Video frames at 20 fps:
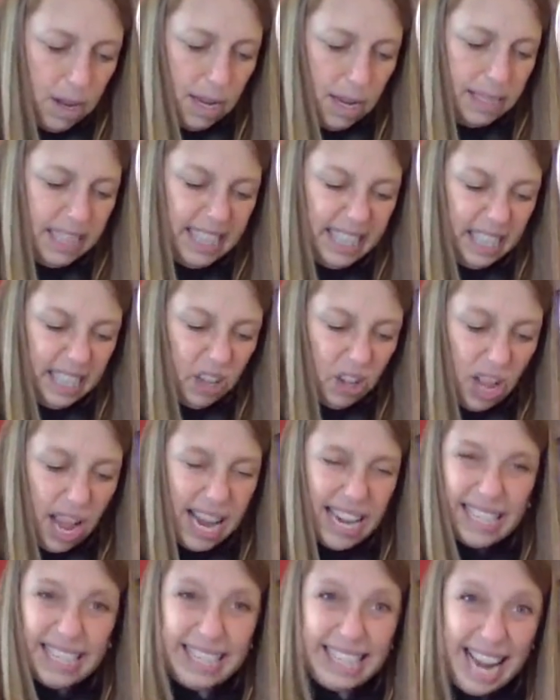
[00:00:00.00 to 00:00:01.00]
still
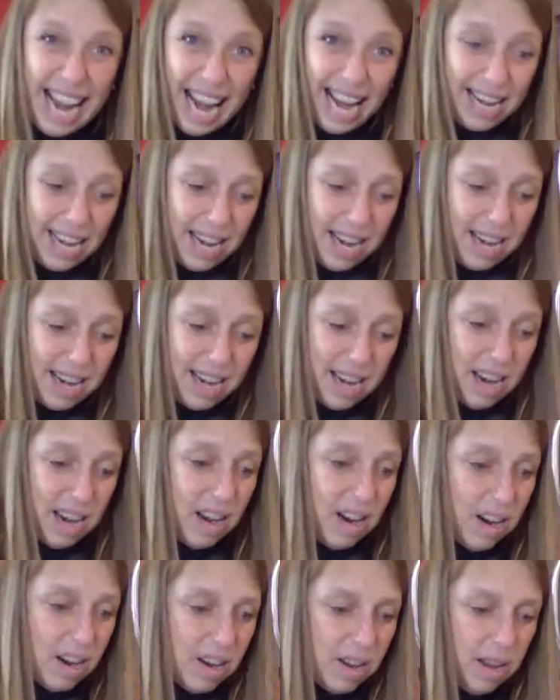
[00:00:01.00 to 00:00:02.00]
kind of sandy in
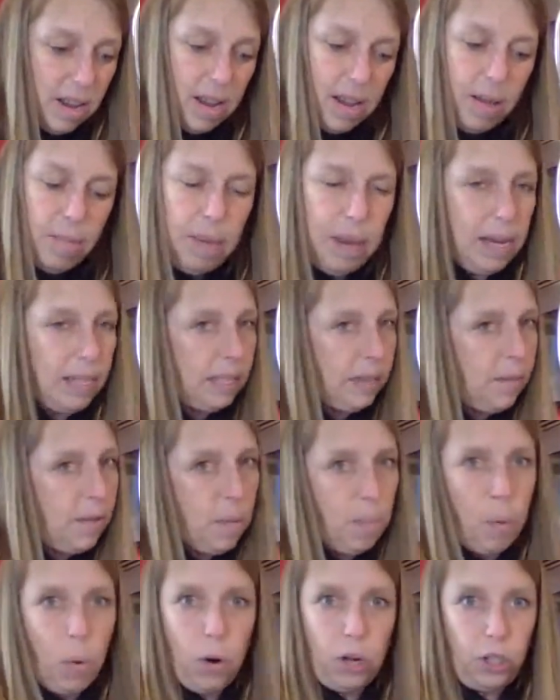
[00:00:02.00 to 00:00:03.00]
here, because if
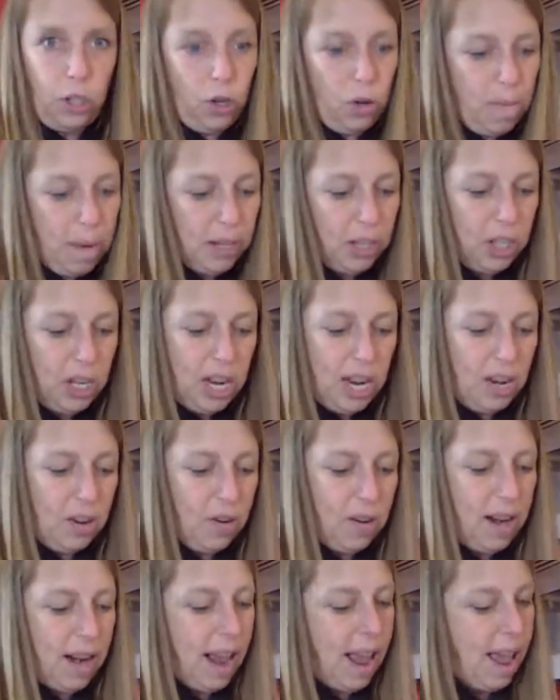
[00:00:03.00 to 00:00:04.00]
you pour too much in,
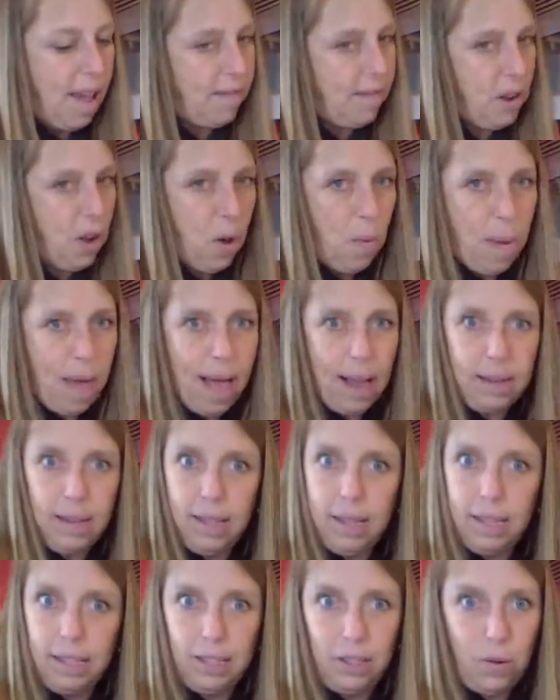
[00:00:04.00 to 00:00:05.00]
you're going to have to go back to
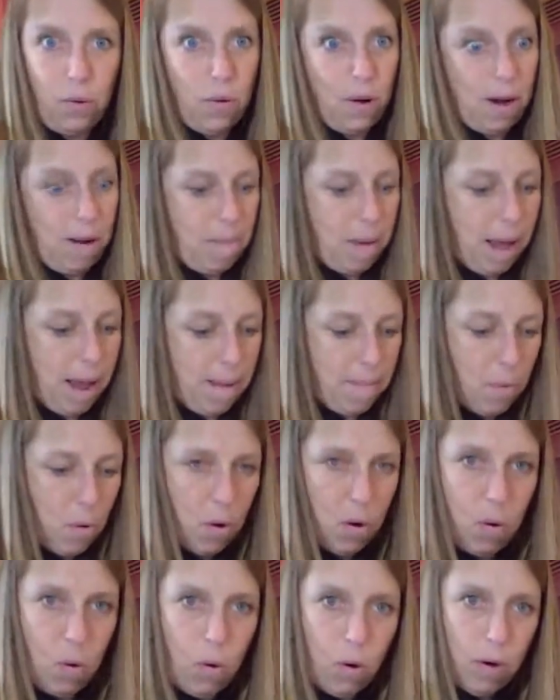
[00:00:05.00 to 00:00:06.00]
the store and buy
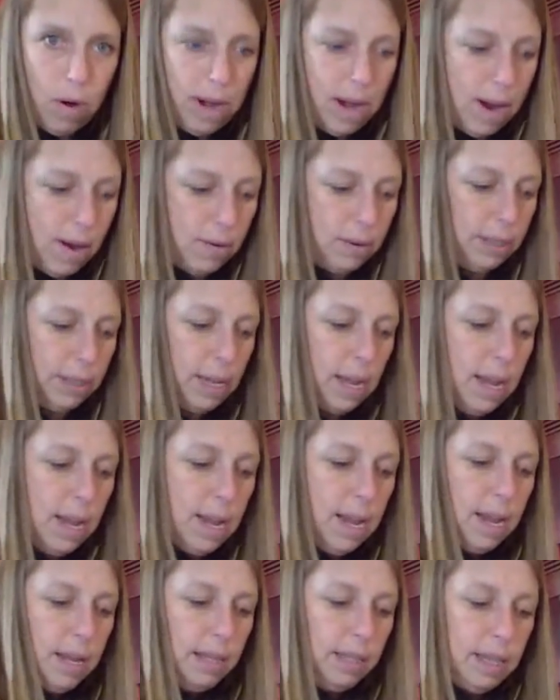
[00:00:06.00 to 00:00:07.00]
more Oreos
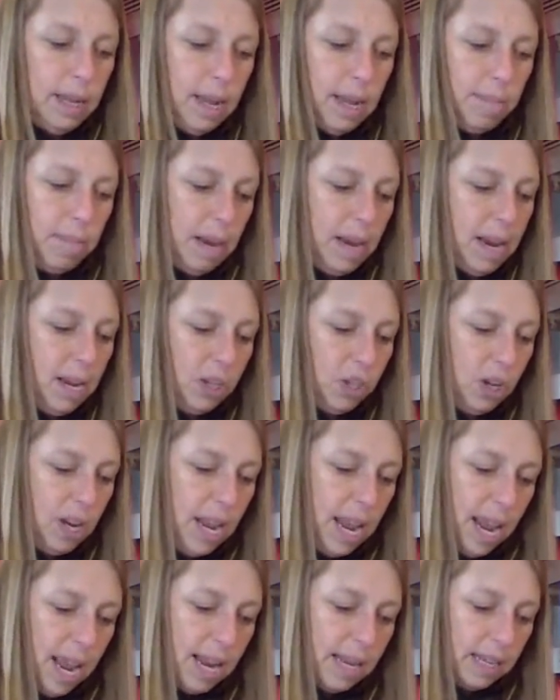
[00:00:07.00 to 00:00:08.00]
because you
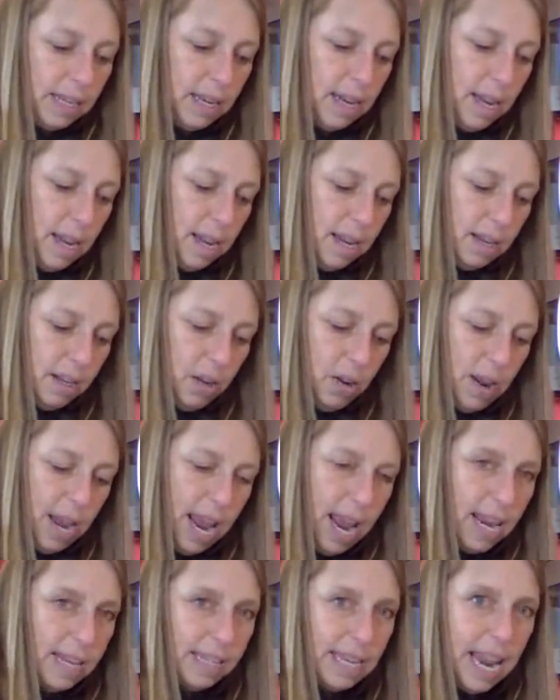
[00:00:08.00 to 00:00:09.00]

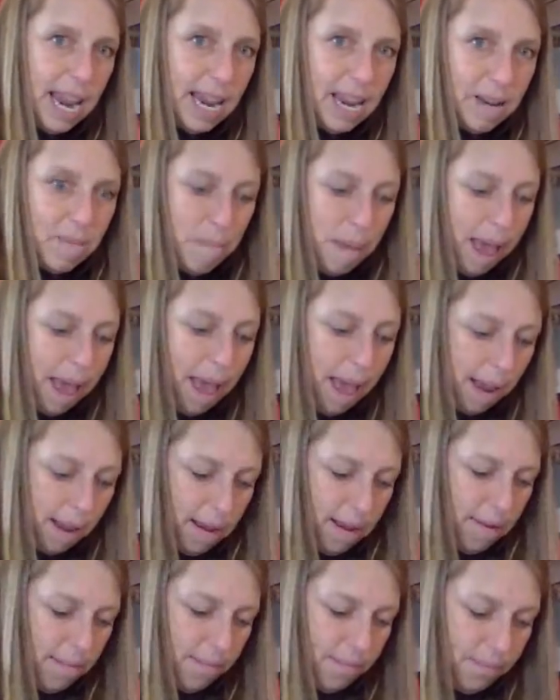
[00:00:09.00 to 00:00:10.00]
can't take it
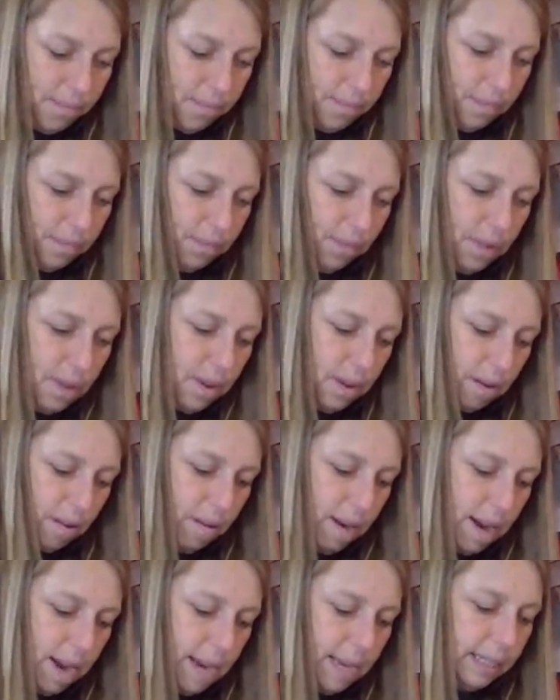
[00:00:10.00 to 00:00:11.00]
back. All
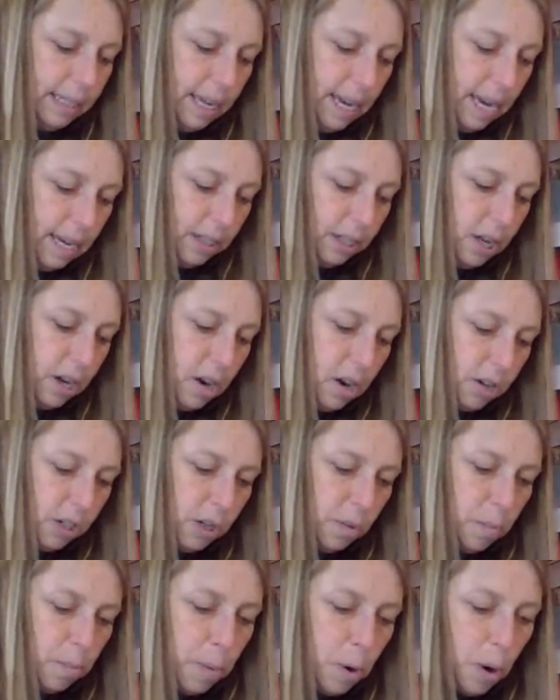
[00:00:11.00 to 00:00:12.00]
right? It's easier
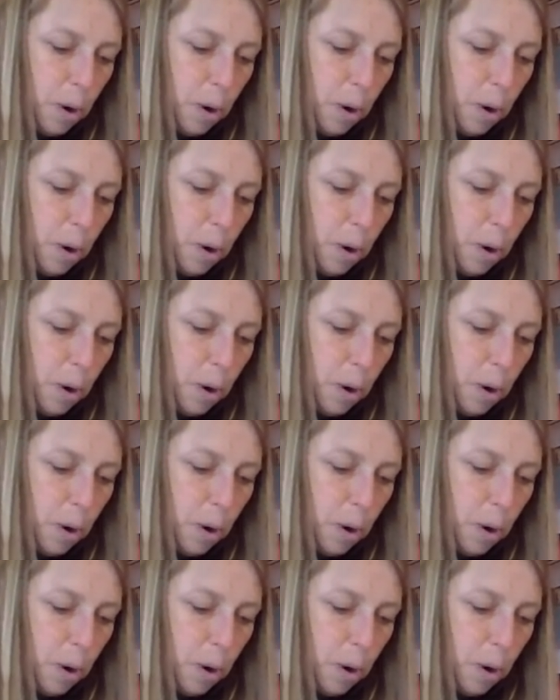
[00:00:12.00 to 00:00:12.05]
to